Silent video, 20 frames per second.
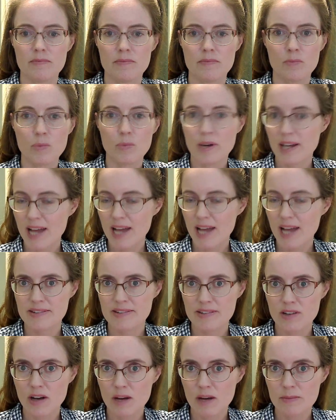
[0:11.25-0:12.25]
What it has
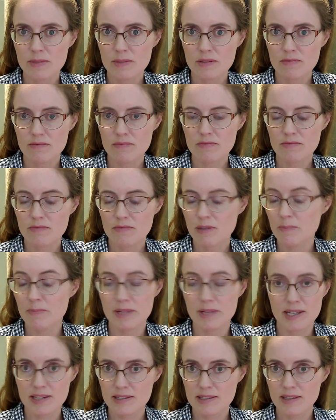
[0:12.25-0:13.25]
in common, the
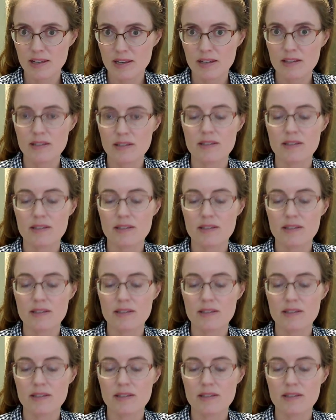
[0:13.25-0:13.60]
biggest thing,